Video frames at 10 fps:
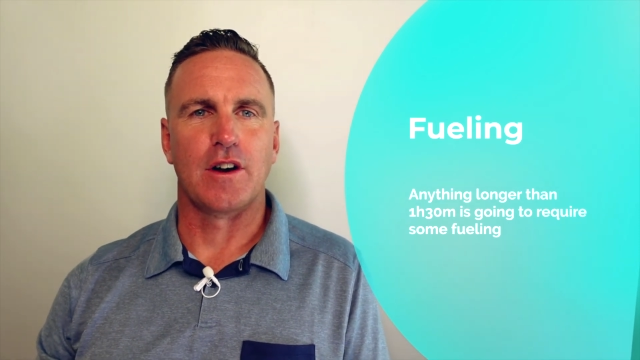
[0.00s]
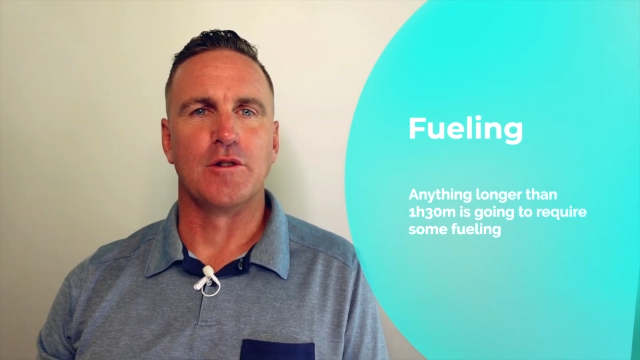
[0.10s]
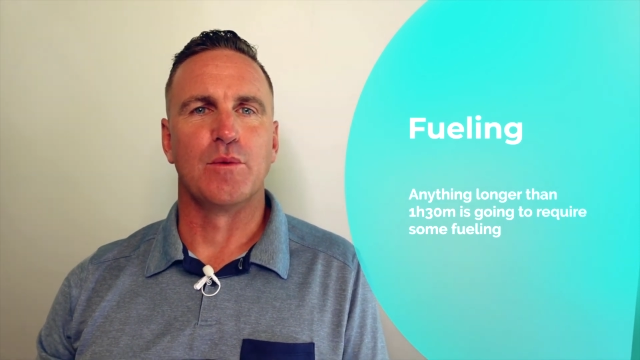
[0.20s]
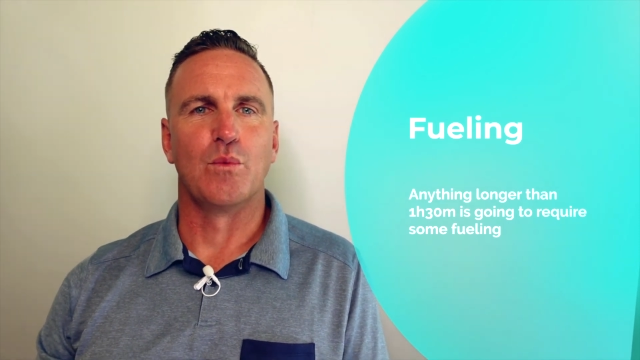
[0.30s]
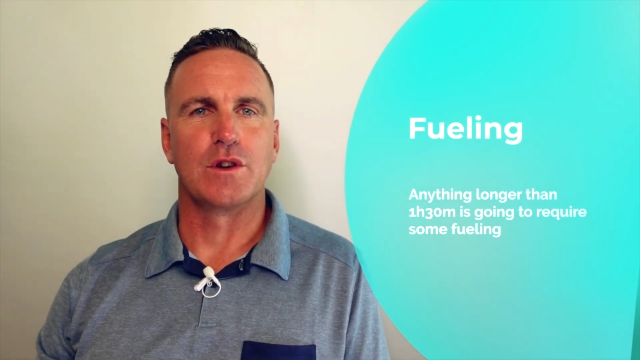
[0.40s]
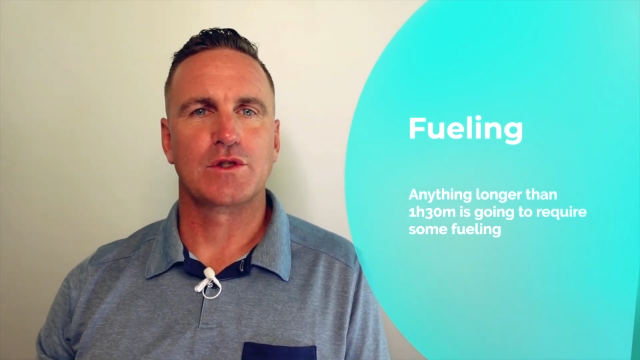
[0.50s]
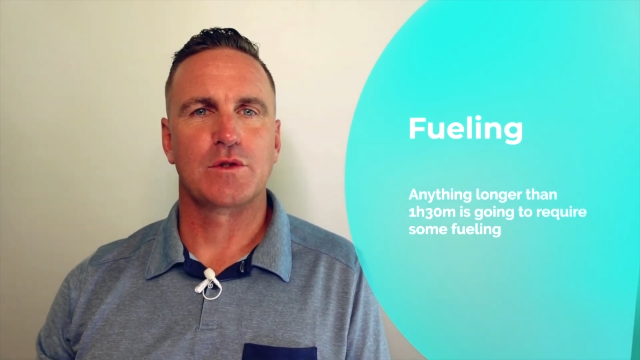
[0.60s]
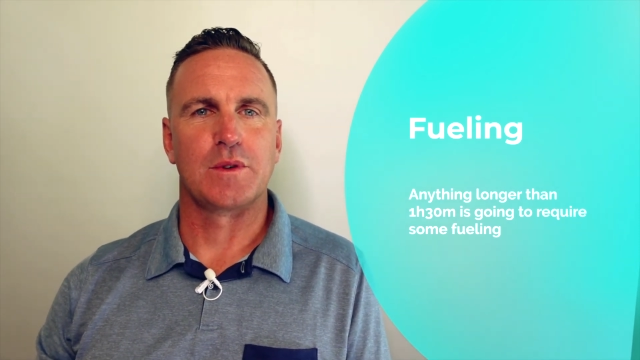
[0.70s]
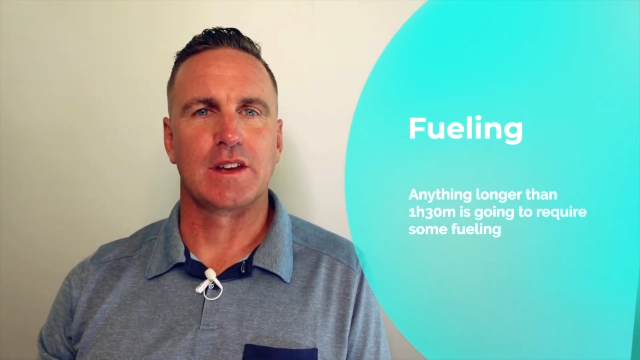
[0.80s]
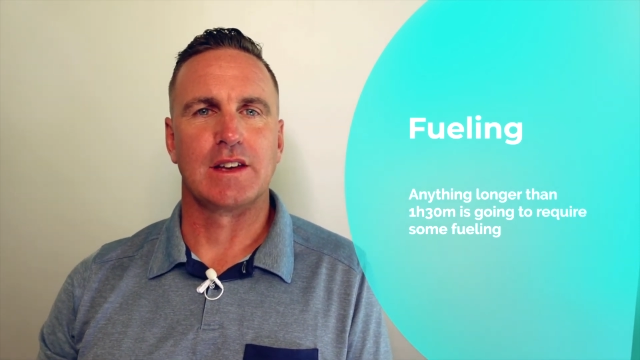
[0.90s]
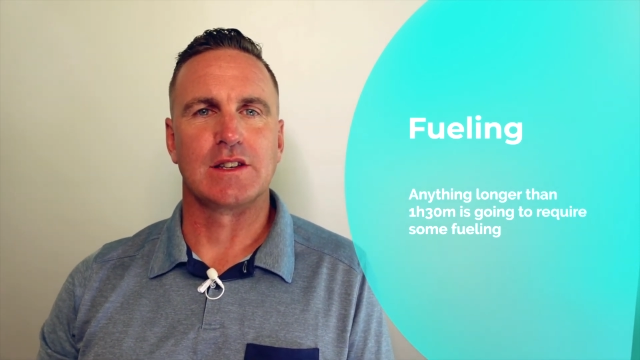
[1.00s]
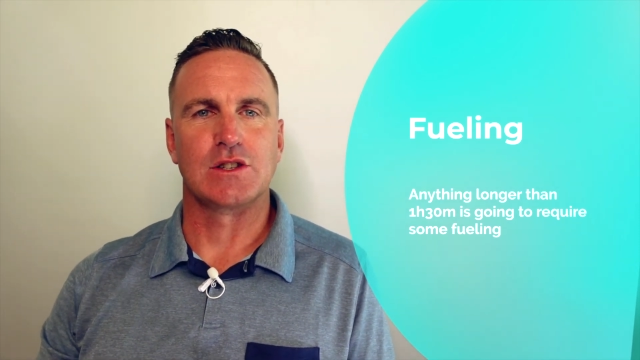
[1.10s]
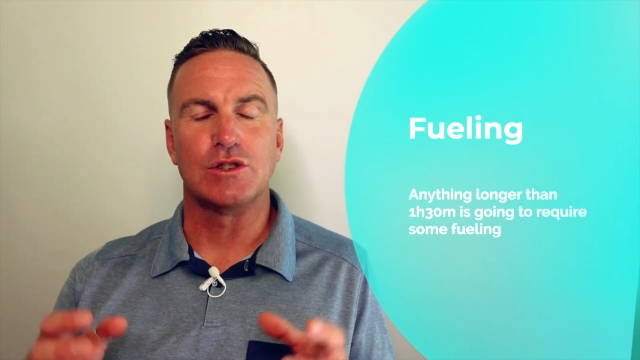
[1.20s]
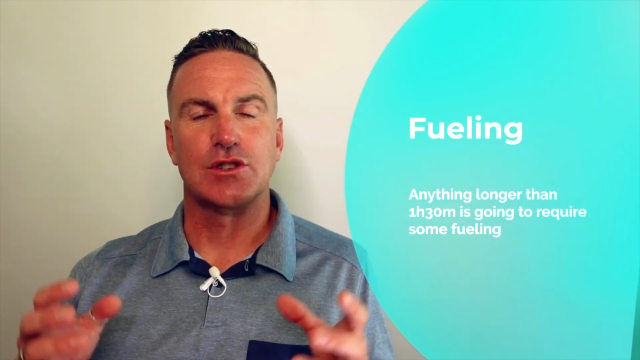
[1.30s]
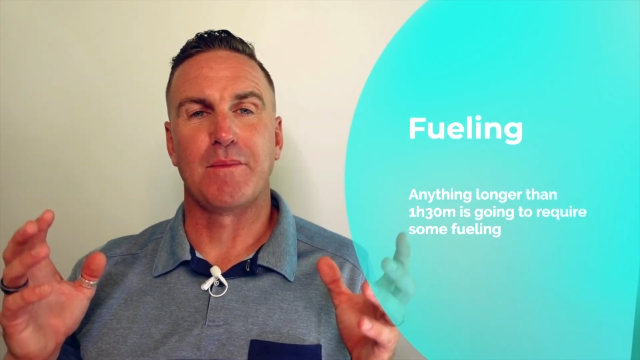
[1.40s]
open water swimming is
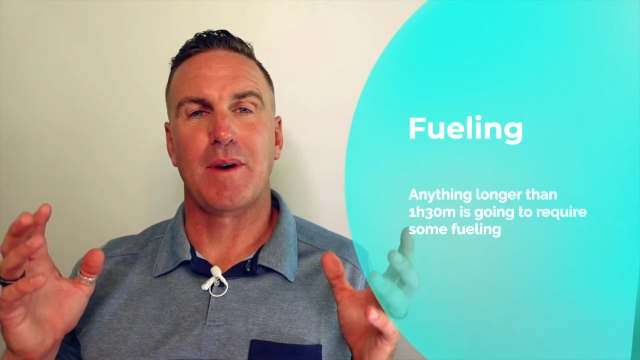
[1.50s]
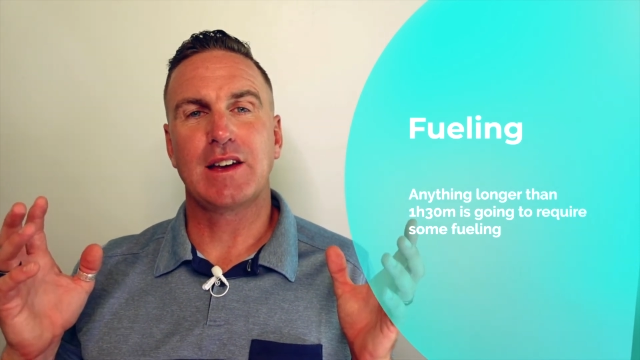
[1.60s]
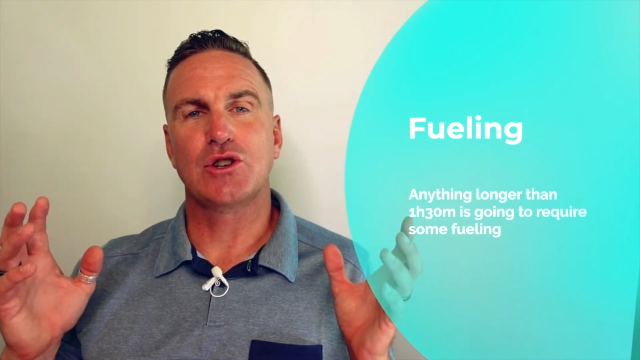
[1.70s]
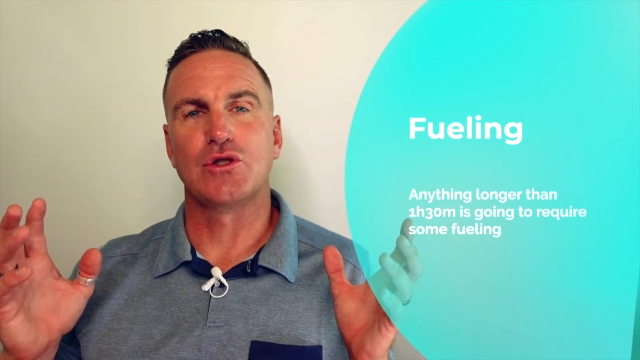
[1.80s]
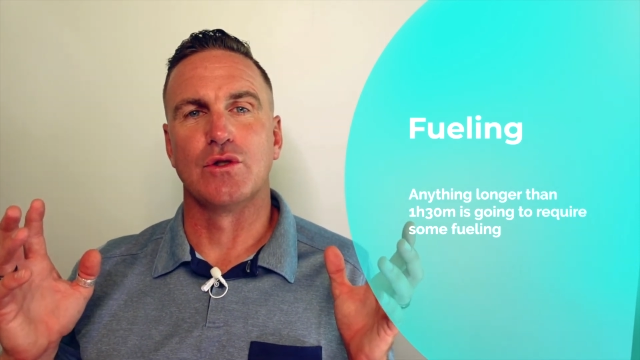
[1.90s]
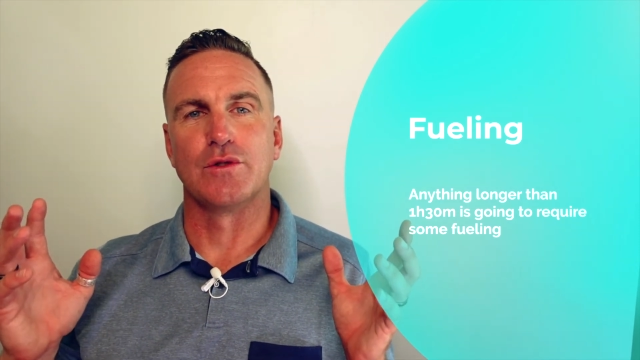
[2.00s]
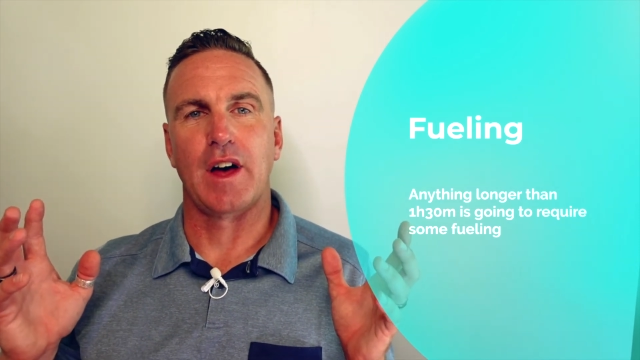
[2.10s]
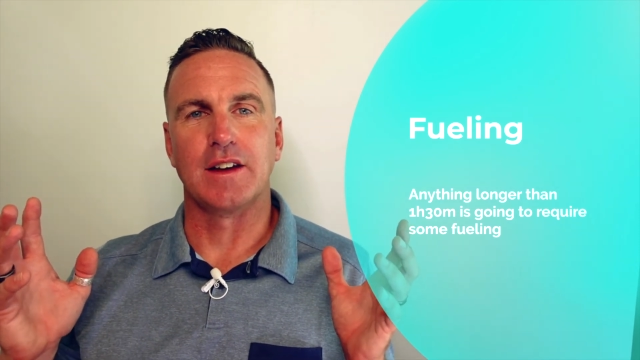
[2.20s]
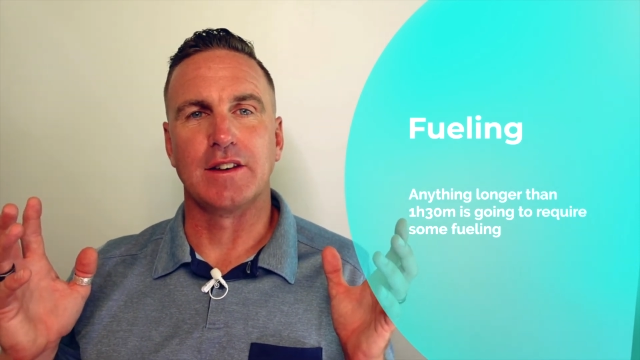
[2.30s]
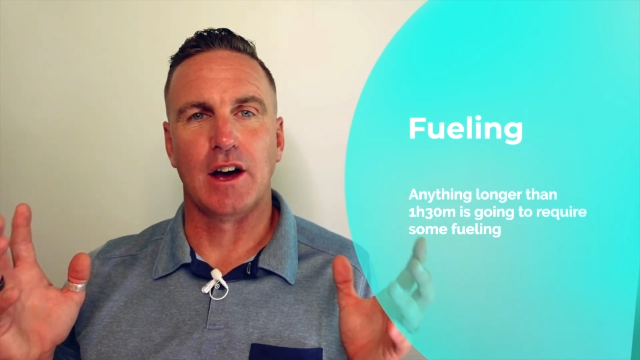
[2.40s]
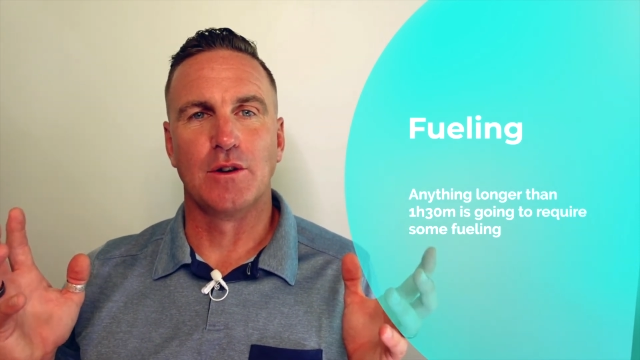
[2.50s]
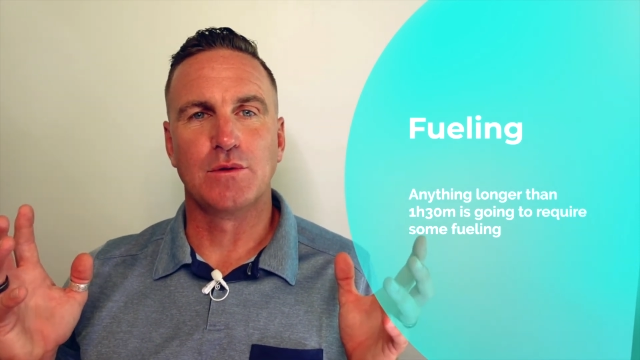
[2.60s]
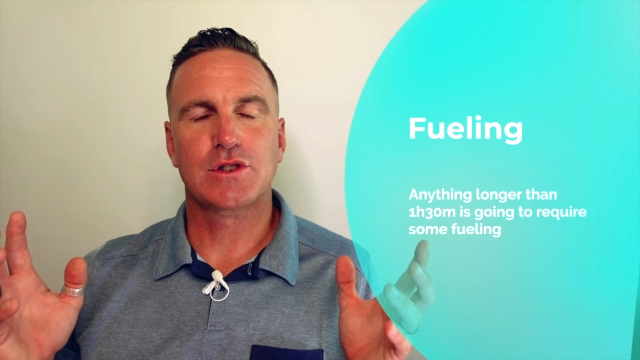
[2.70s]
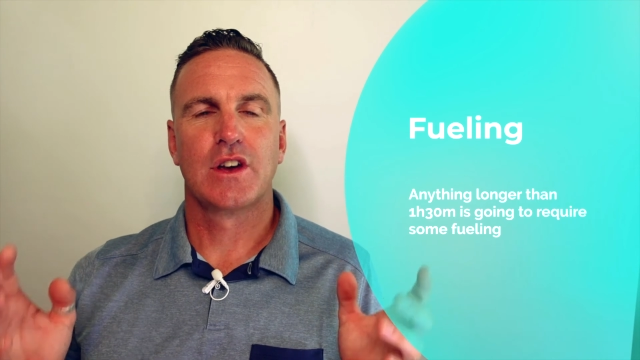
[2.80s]
to make sure that I don't